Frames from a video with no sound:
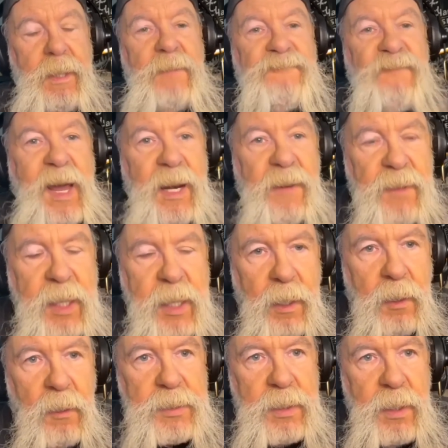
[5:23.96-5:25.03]
Finally, the kid
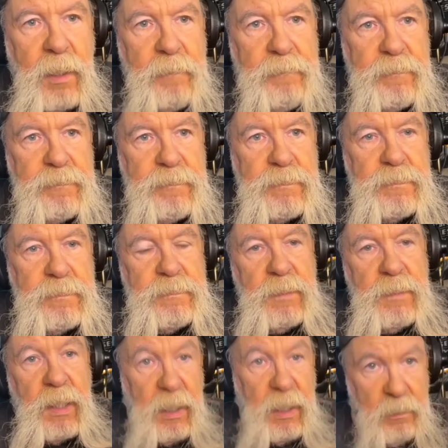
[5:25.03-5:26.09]
looked up,
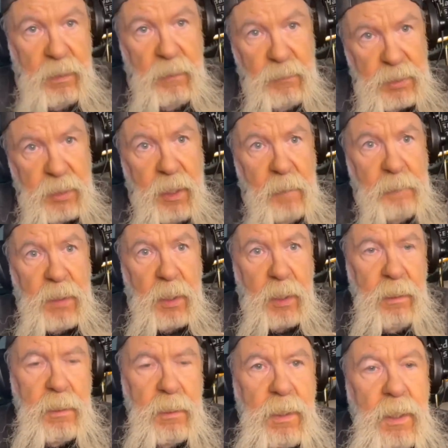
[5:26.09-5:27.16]
and he was a
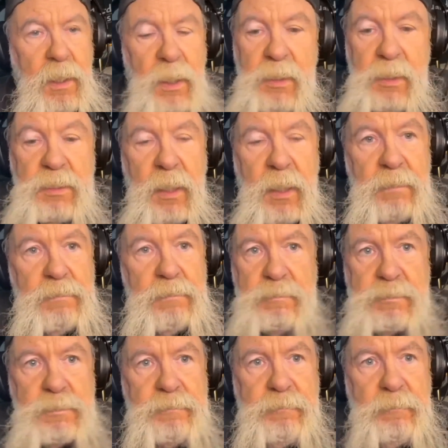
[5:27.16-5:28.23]
deputy, said,
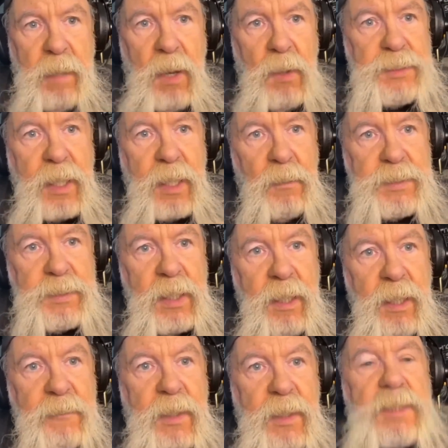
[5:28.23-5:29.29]
boss, I don't see
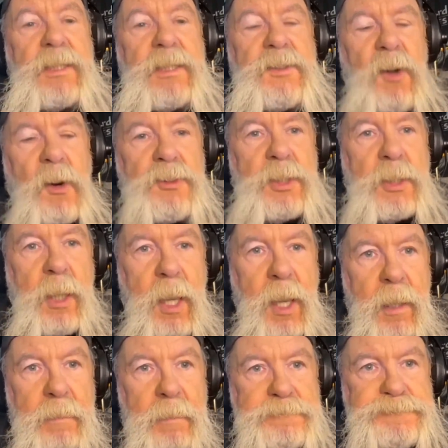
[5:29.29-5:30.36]
nothing. He said, search it
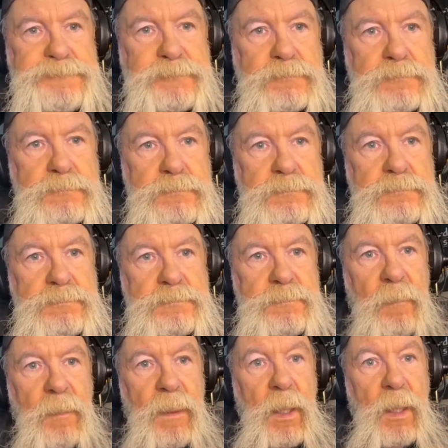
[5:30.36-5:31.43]
again.
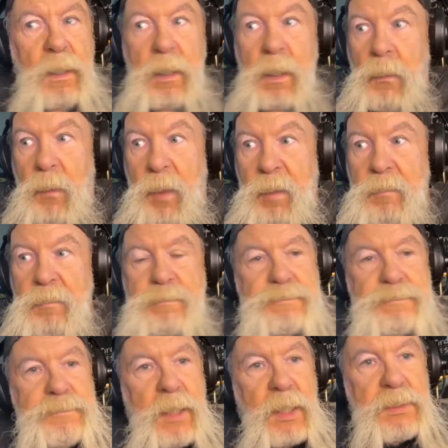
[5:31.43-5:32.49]
Well,
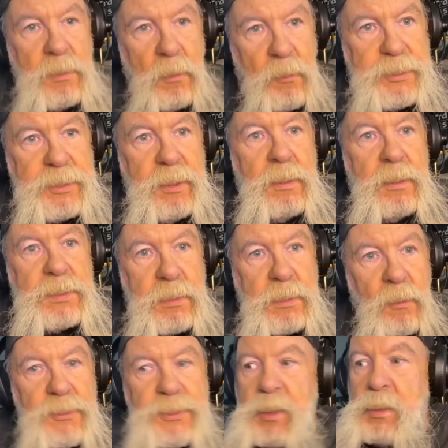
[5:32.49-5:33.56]
they searched
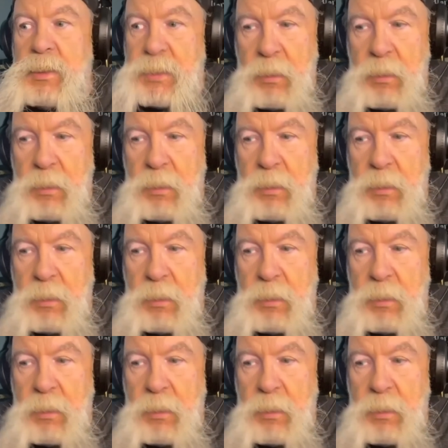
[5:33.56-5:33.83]
it.